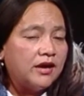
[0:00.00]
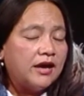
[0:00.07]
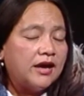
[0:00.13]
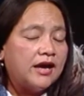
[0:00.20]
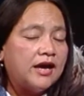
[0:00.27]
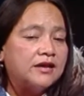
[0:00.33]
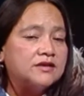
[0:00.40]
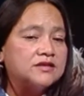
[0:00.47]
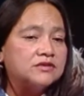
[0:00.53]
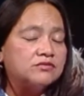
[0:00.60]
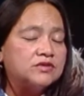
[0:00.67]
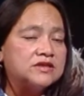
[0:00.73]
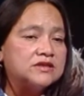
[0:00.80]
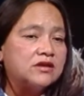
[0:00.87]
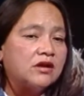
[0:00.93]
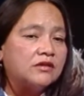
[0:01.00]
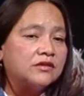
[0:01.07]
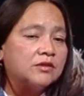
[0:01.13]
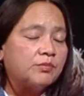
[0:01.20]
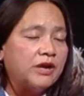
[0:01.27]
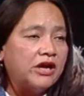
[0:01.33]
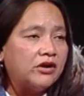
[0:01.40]
And as a result, the
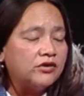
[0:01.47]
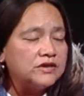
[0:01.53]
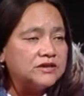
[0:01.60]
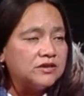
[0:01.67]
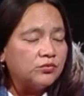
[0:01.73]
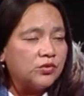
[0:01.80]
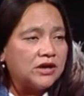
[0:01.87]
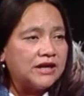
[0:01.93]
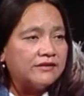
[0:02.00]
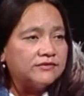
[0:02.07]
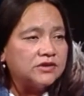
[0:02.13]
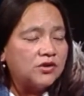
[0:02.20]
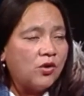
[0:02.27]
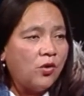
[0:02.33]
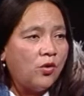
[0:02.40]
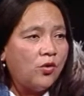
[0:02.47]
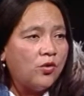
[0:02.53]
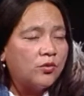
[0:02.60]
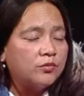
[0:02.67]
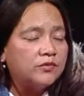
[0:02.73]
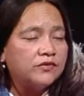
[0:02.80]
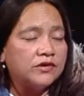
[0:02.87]
parents that were left at
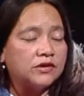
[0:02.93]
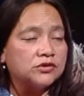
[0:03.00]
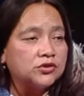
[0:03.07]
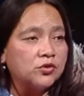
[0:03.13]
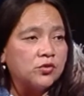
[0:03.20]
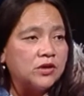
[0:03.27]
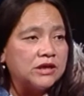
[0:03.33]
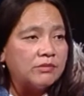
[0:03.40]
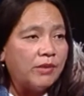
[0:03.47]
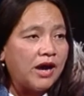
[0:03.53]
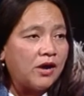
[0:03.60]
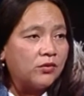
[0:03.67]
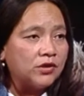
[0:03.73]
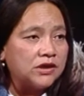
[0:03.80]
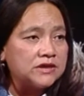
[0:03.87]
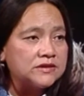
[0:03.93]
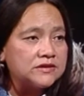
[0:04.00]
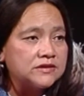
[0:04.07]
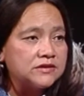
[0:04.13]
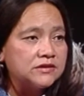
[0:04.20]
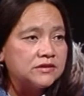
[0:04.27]
home felt totally powerless,